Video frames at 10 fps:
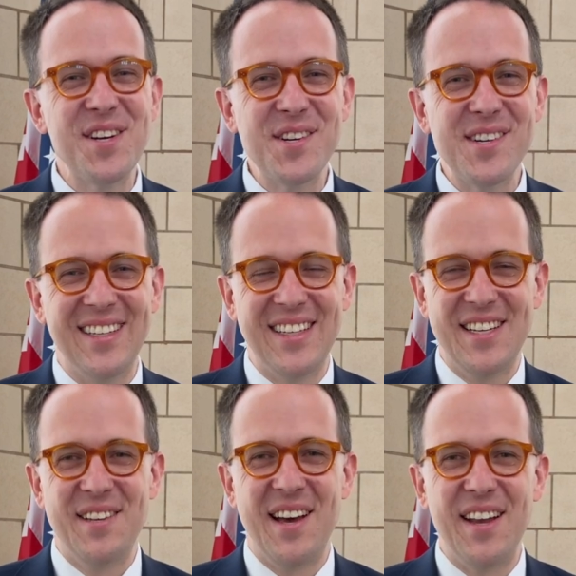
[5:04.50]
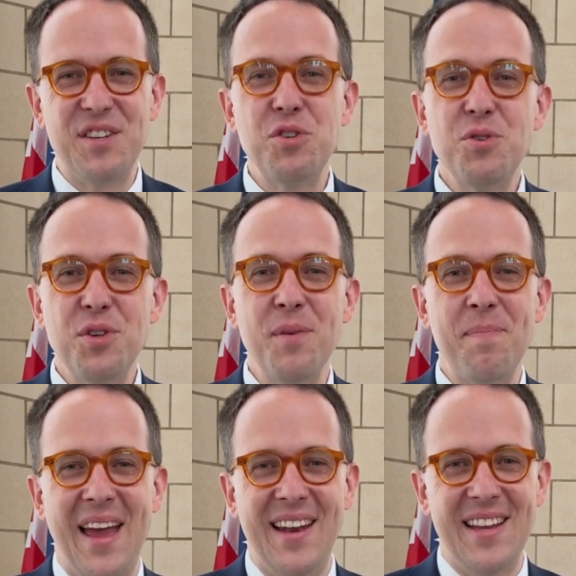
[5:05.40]
year, uh, due to the
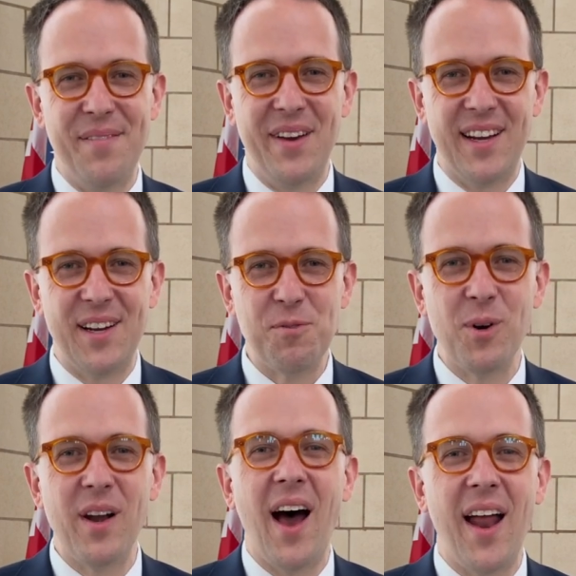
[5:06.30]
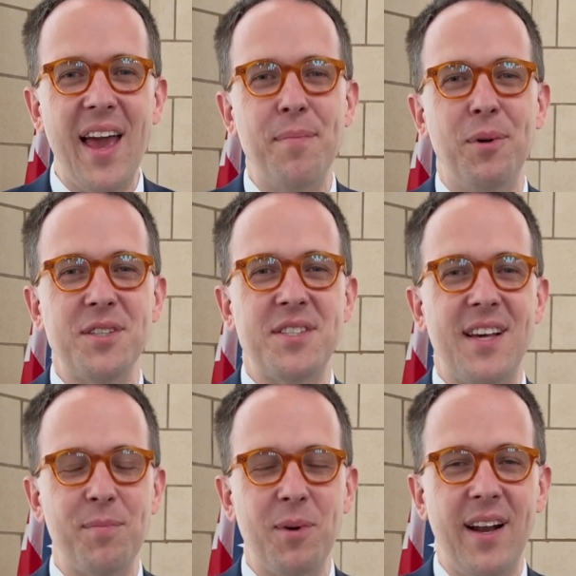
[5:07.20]
pandemic, we're not able to
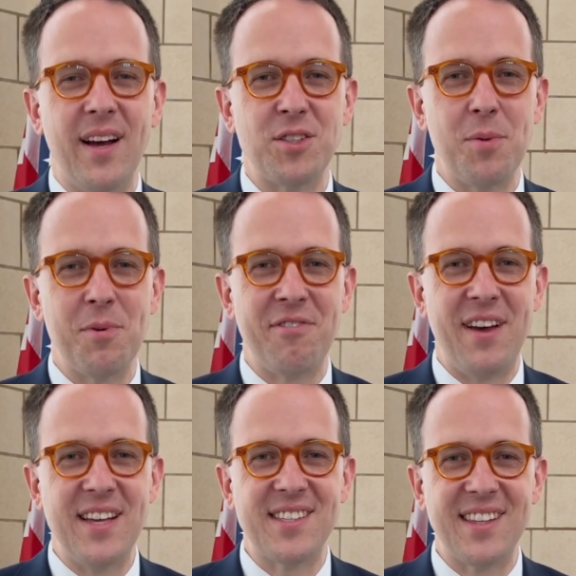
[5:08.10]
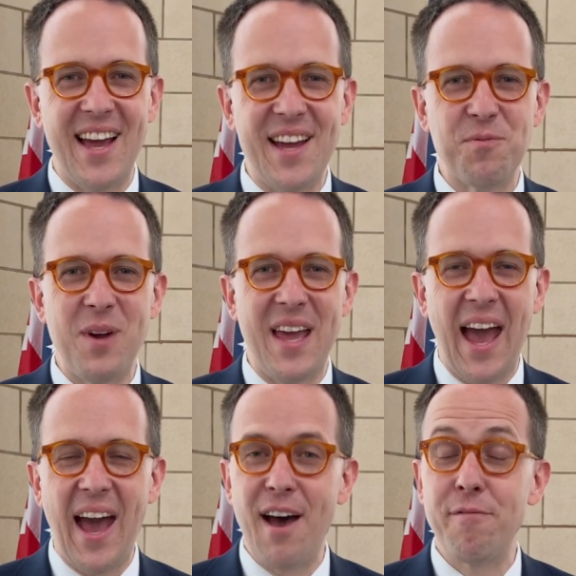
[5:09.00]
celebrate Oktoberfest like we
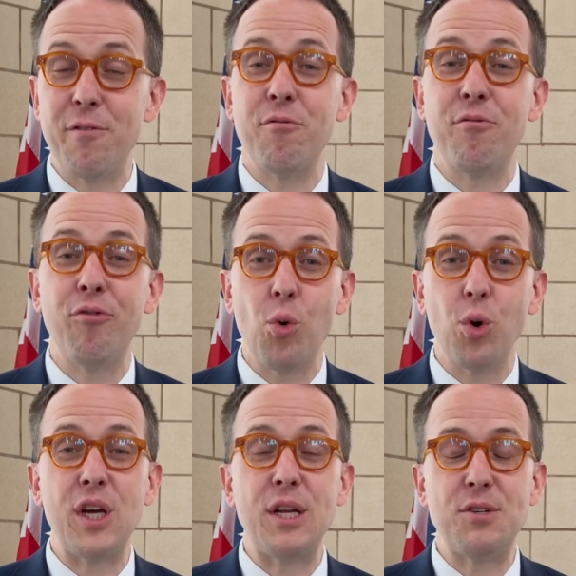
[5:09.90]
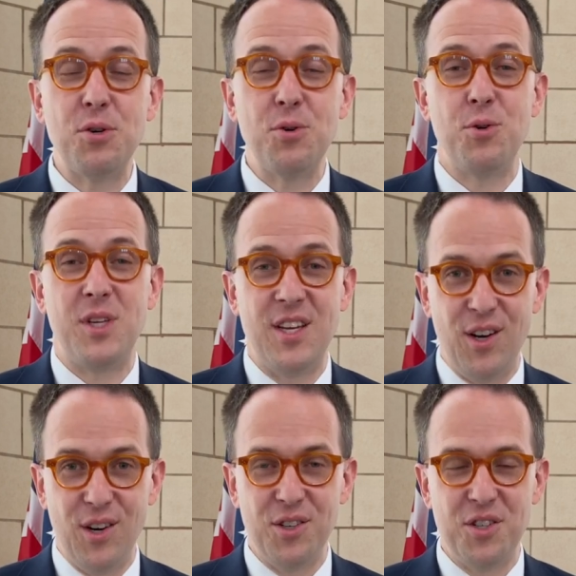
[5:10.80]
have for 42
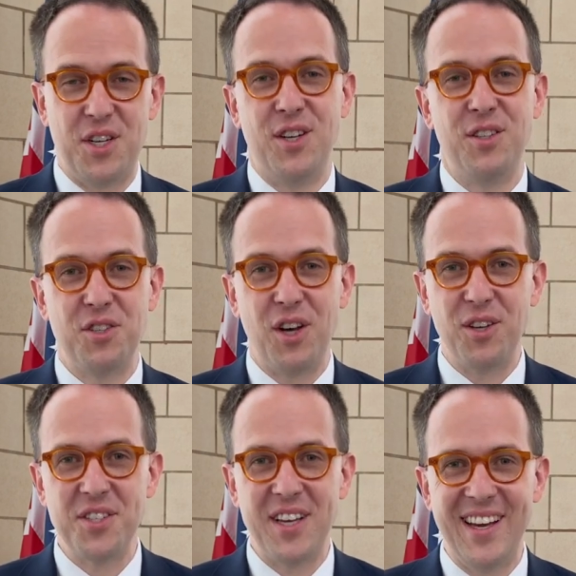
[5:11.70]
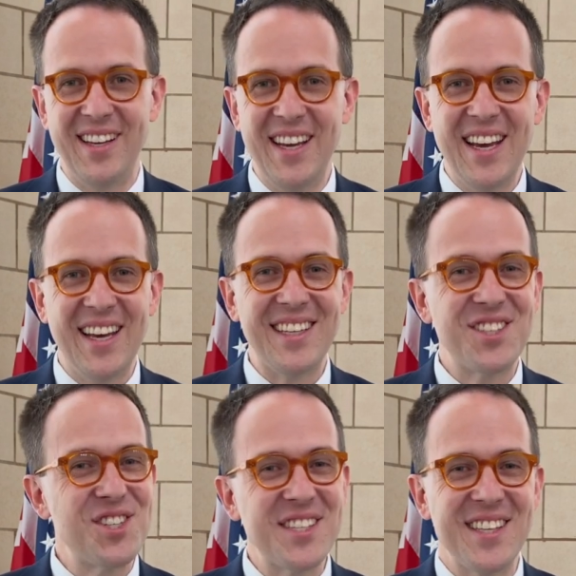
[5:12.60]
years here in Tulsa. And
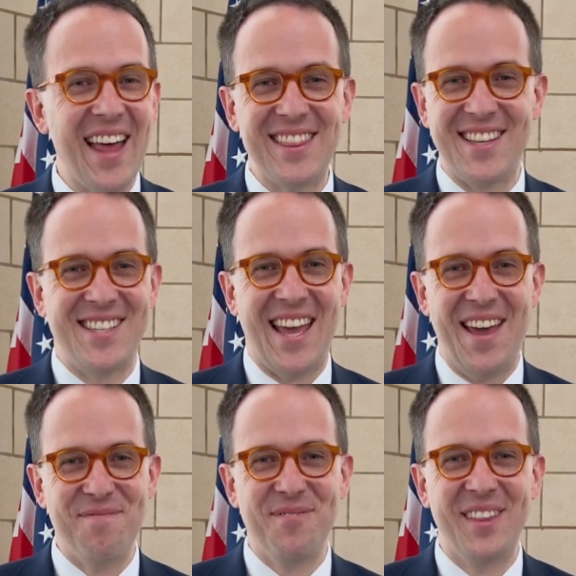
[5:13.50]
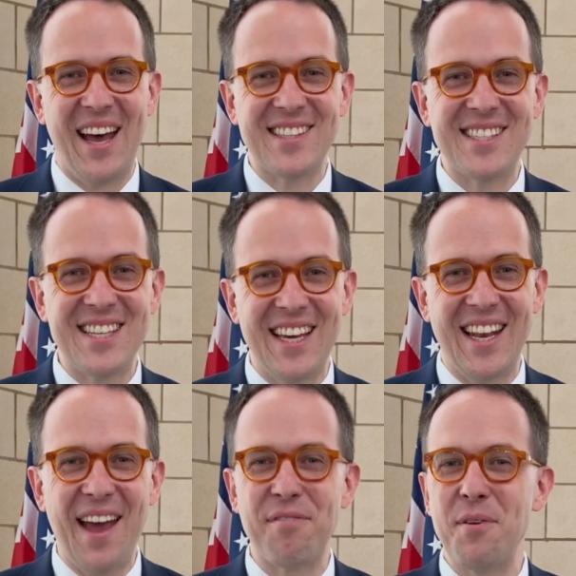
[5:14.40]
it's just not the same without
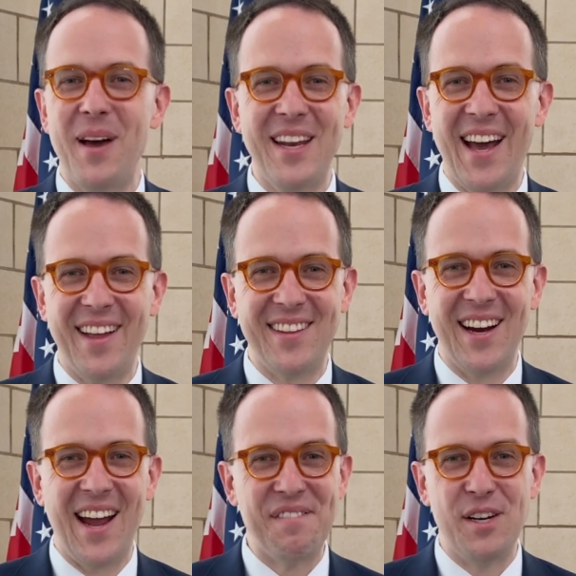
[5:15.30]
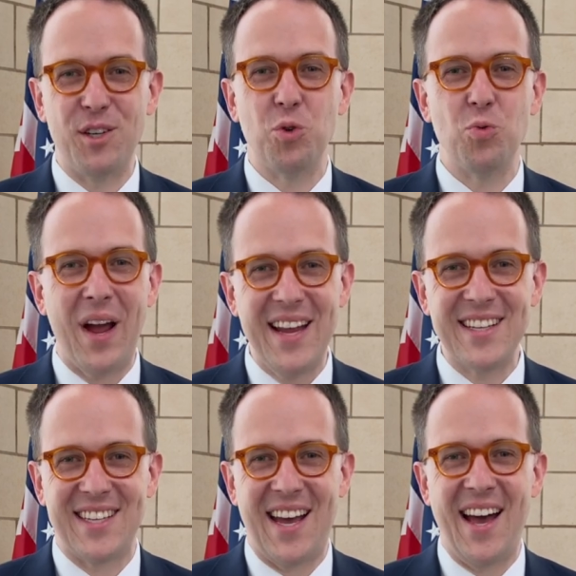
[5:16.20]
seeing everybody out there having a
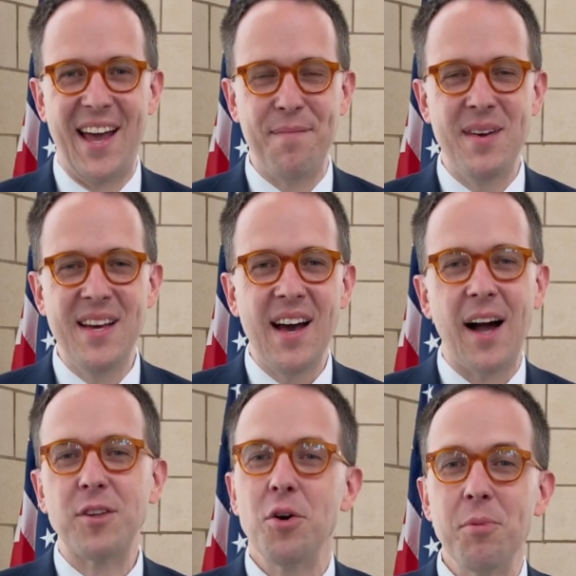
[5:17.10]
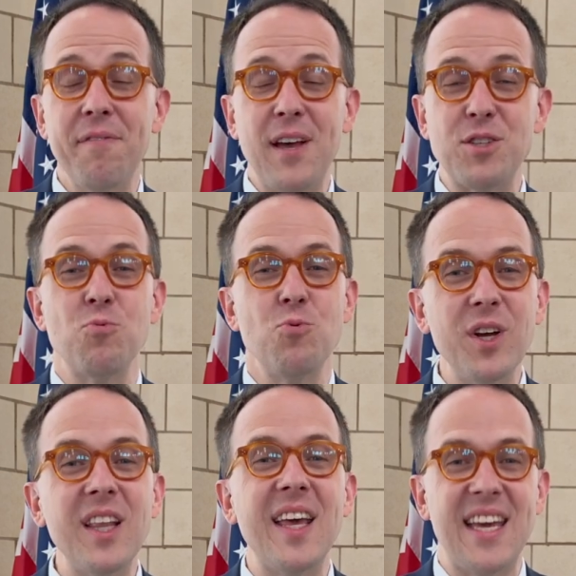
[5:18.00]
great time. Oktoberfest
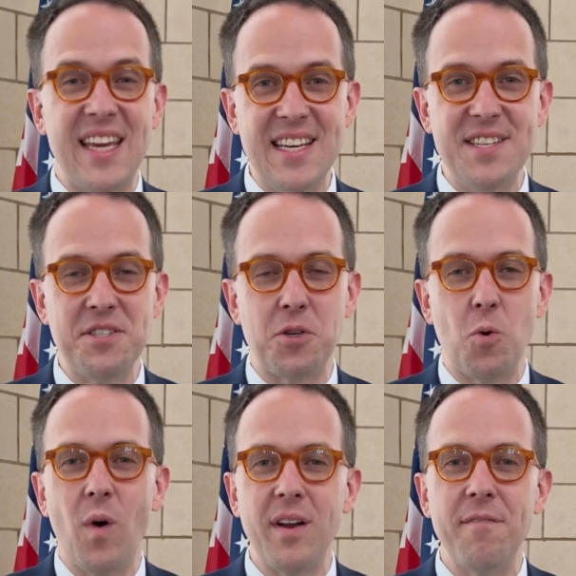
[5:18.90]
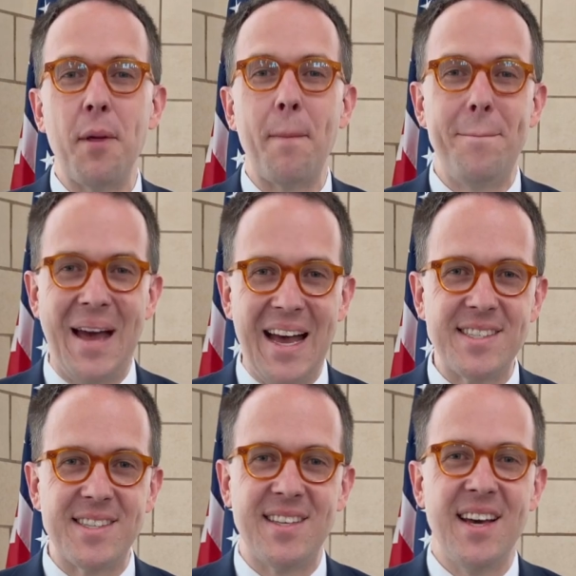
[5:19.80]
really is one of the
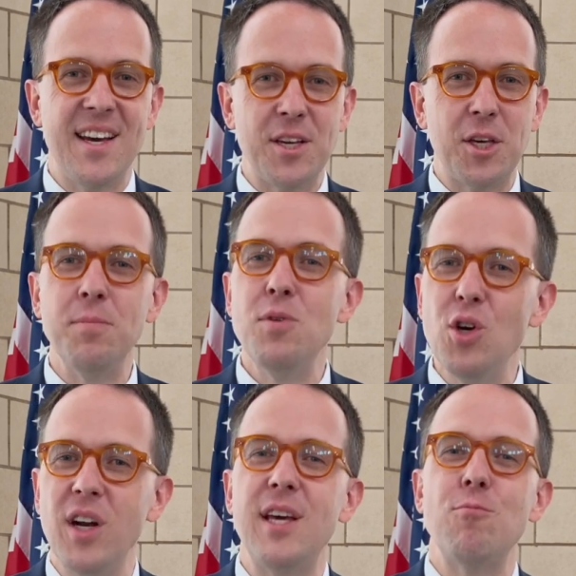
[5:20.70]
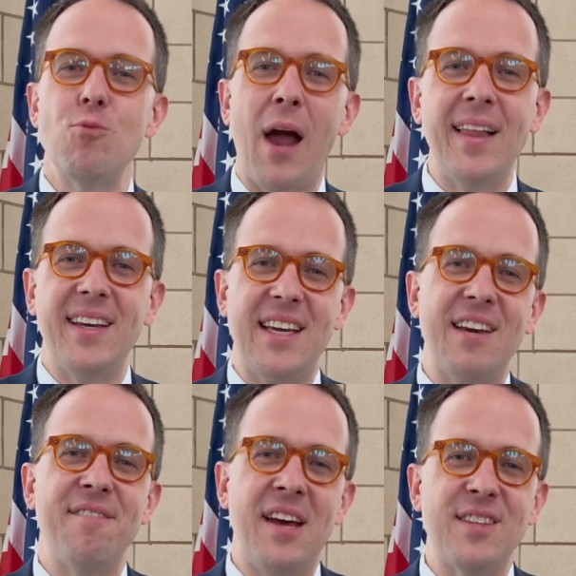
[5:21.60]
best community
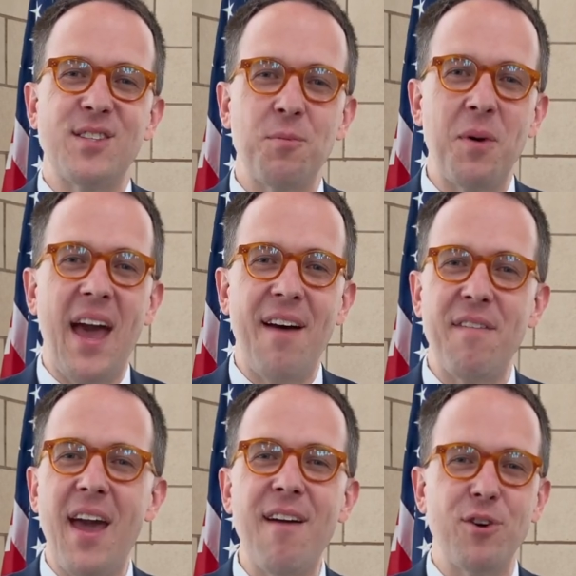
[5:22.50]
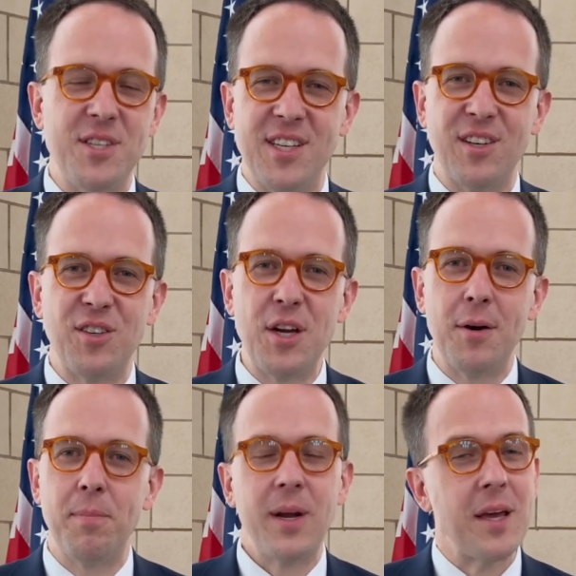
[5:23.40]
rallying events that we have every single
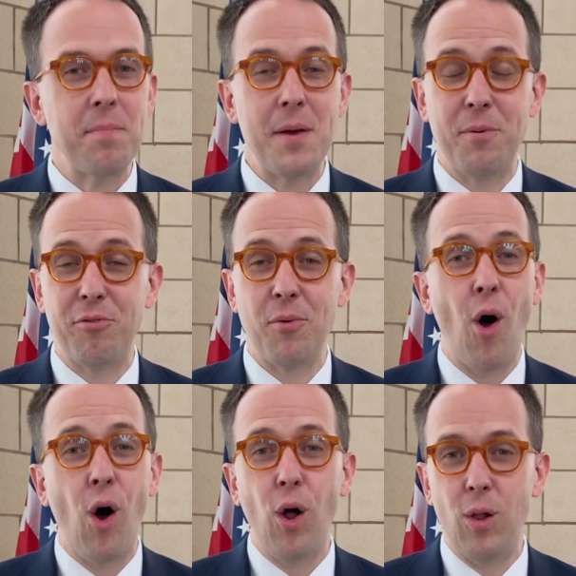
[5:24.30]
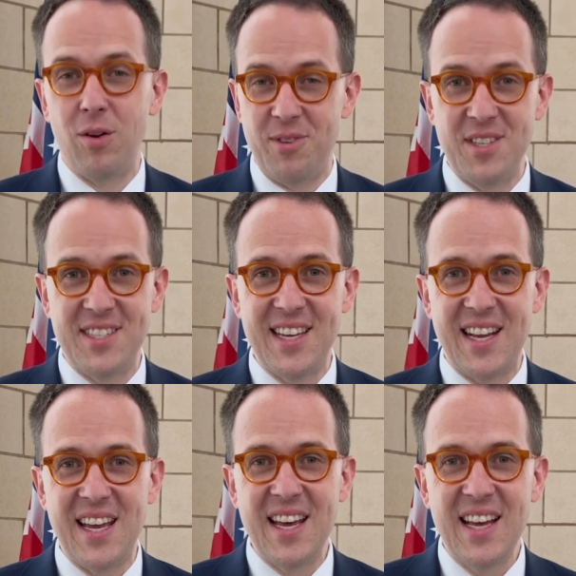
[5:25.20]
year, bringing people from all over the
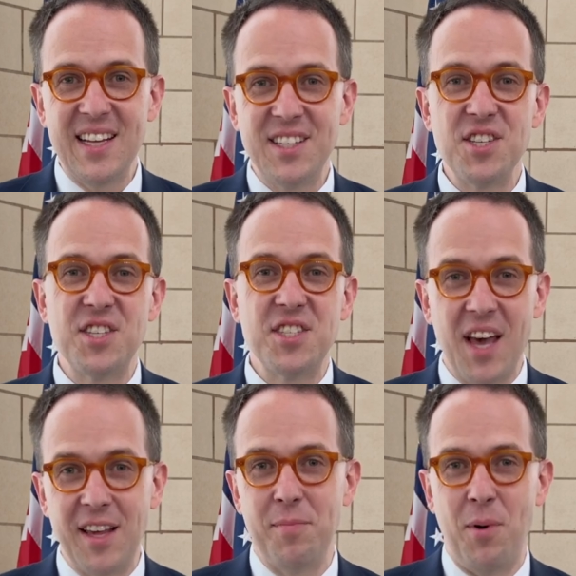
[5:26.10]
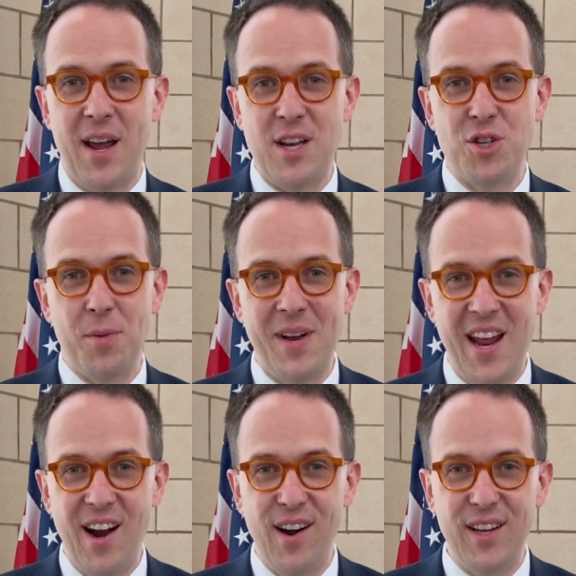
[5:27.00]
city to celebrate German
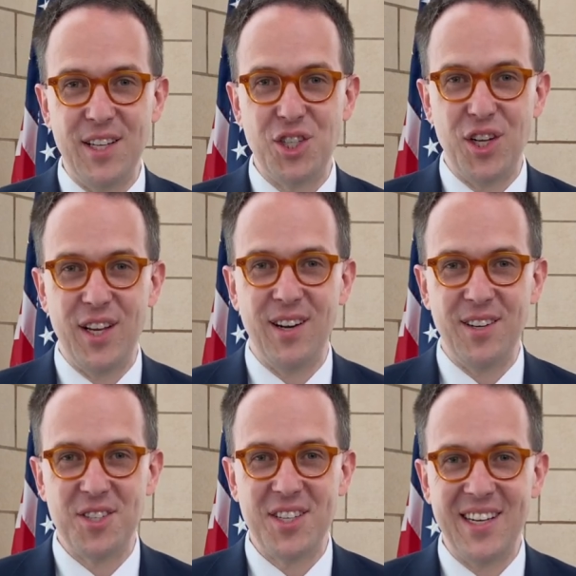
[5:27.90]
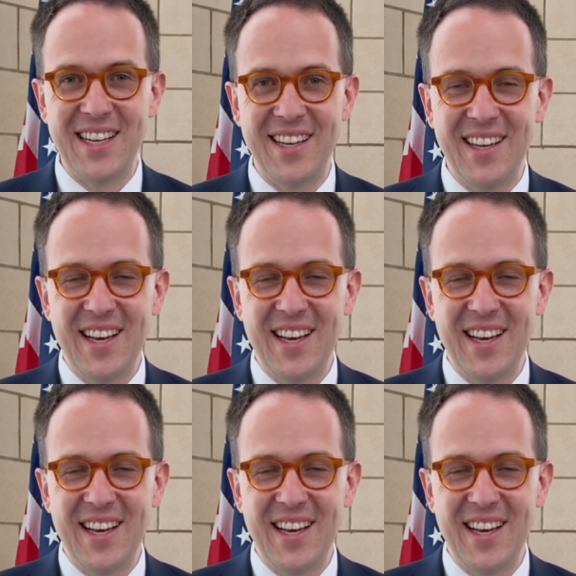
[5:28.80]
heritage in our city.